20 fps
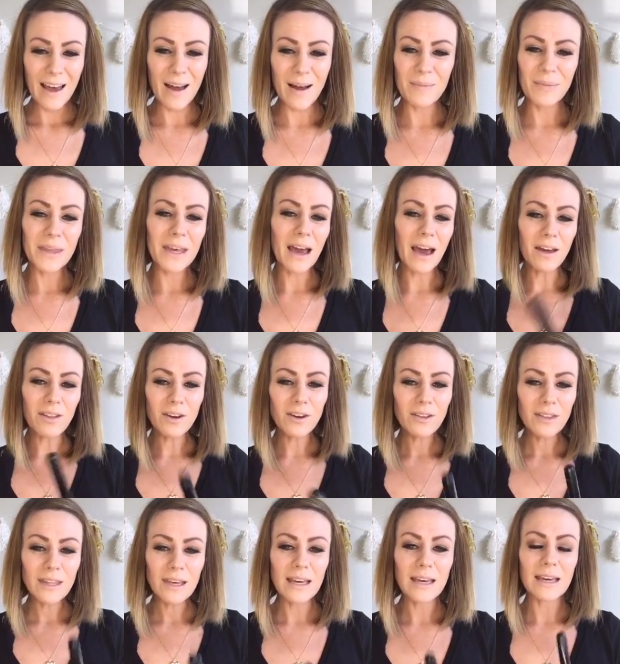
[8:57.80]
Um, the
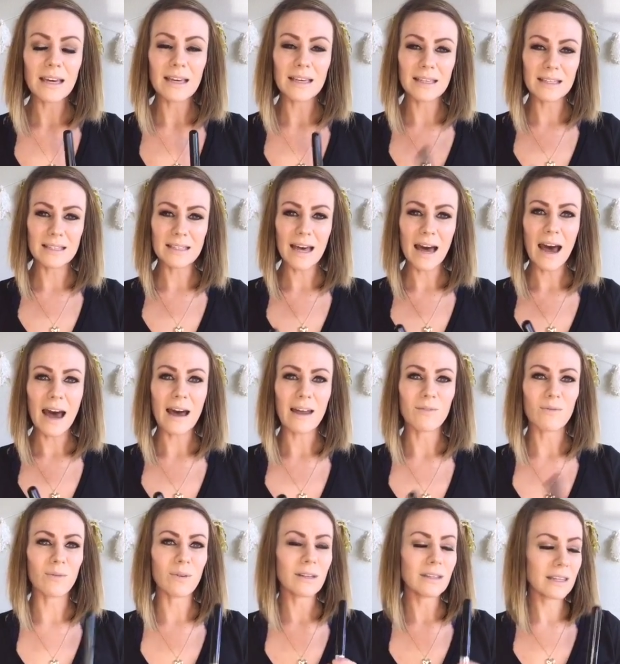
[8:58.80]
other thing is
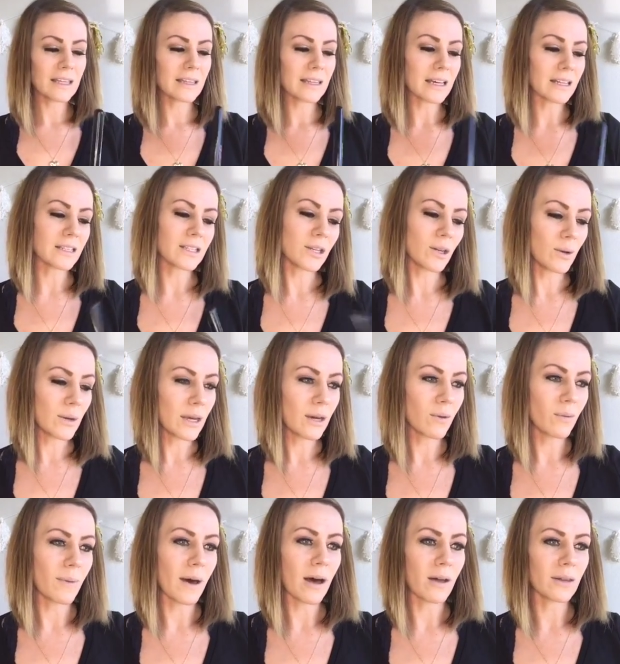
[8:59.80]
that one thing that's
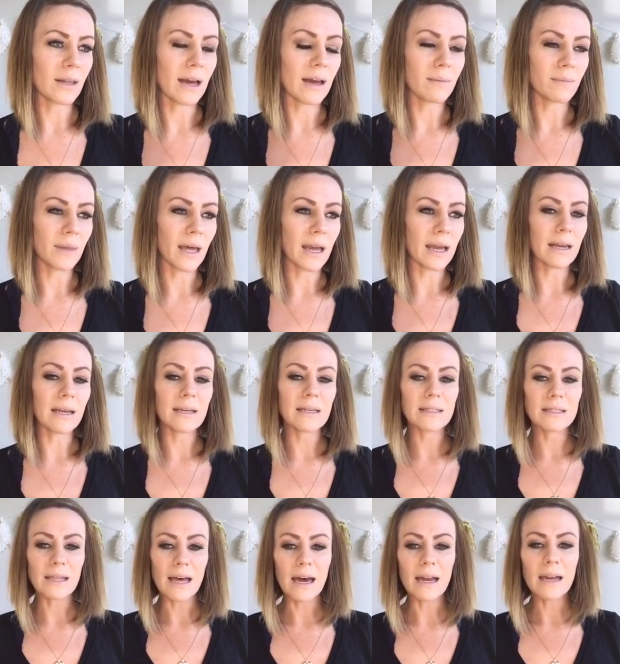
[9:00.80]
unique about Limelight
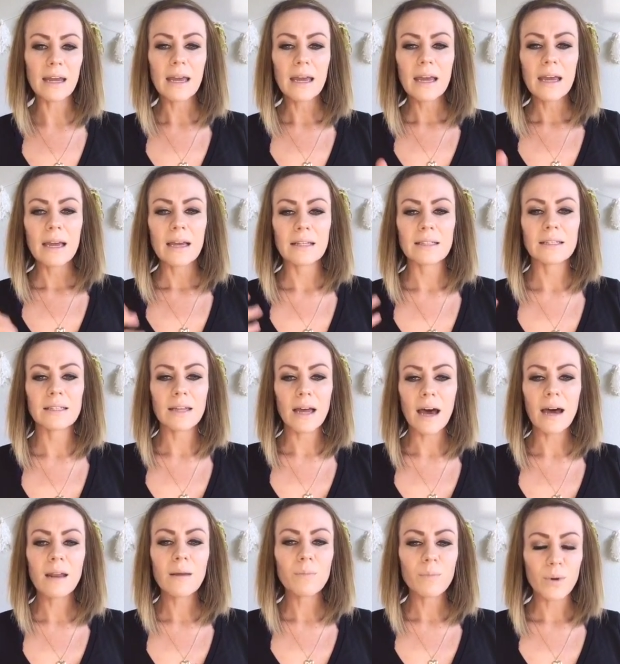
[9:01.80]
is that it's
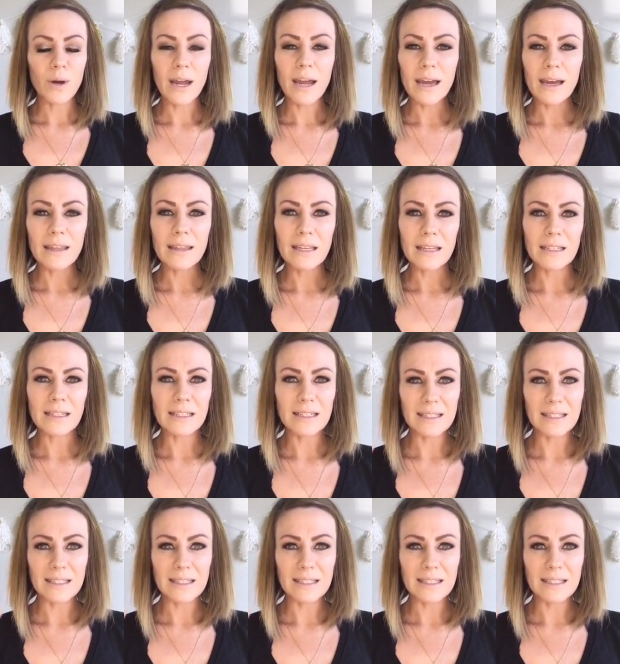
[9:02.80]
not a brand that